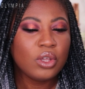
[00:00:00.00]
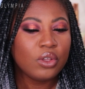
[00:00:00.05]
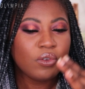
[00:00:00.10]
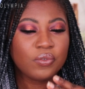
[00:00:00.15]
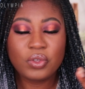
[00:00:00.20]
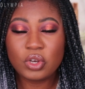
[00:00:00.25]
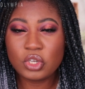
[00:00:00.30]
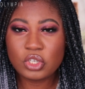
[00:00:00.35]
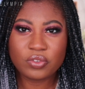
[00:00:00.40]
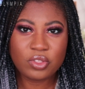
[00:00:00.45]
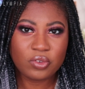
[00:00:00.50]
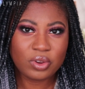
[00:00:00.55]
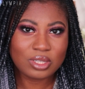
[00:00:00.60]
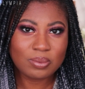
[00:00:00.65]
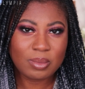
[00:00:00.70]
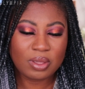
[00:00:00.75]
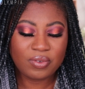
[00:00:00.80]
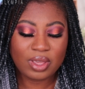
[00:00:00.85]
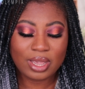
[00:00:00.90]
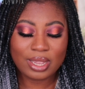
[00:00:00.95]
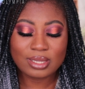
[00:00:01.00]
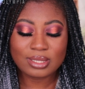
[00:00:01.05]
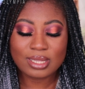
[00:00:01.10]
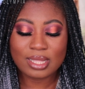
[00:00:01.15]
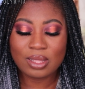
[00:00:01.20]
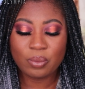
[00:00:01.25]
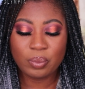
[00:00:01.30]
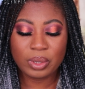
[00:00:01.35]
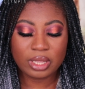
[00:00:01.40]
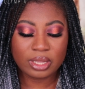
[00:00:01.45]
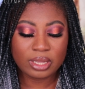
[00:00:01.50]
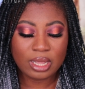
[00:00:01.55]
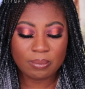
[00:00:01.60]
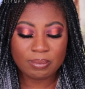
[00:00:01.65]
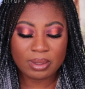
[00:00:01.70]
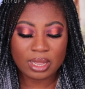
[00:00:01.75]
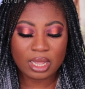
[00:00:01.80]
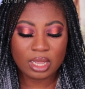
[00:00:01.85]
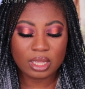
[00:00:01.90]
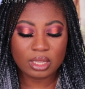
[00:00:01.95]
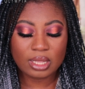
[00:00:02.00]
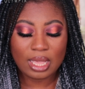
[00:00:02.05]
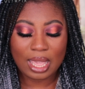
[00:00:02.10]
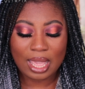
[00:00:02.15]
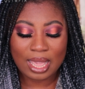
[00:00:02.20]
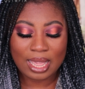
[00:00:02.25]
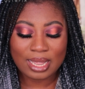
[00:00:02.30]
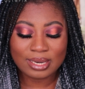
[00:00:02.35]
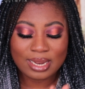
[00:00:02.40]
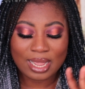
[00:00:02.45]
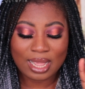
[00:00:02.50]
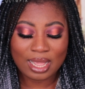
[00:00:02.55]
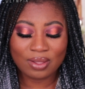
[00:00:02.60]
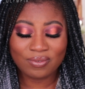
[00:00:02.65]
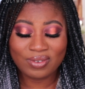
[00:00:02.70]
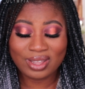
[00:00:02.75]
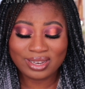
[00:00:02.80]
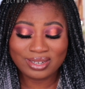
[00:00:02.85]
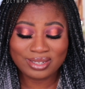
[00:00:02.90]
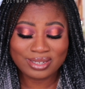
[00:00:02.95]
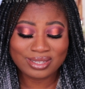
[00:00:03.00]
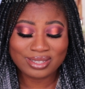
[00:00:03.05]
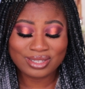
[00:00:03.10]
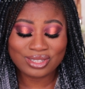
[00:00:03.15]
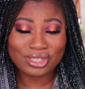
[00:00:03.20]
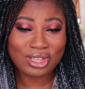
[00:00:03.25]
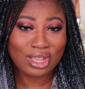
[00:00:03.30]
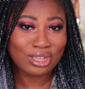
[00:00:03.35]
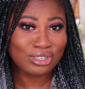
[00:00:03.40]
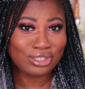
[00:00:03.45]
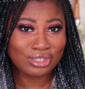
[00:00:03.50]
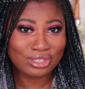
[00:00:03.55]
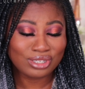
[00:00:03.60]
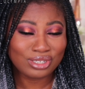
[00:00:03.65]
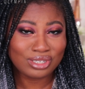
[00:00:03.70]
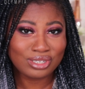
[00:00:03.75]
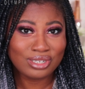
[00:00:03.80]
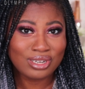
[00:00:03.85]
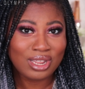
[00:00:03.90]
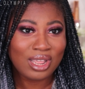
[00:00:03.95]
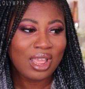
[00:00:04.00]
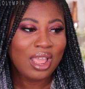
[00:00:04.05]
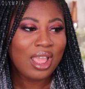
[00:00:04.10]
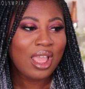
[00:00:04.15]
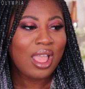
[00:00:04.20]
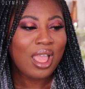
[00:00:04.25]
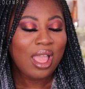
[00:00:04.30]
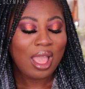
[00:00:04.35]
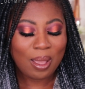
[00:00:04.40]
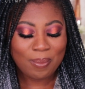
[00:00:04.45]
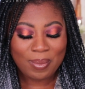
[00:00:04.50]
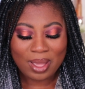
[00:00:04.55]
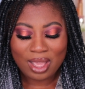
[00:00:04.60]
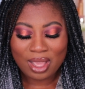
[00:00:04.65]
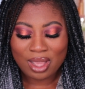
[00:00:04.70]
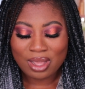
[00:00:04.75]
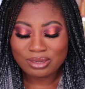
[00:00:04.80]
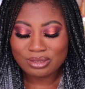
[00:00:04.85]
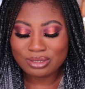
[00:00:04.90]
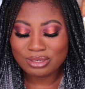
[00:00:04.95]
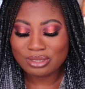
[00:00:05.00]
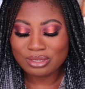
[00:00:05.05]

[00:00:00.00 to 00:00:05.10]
finish off the rest of my face, and then we can come back and have a discussion about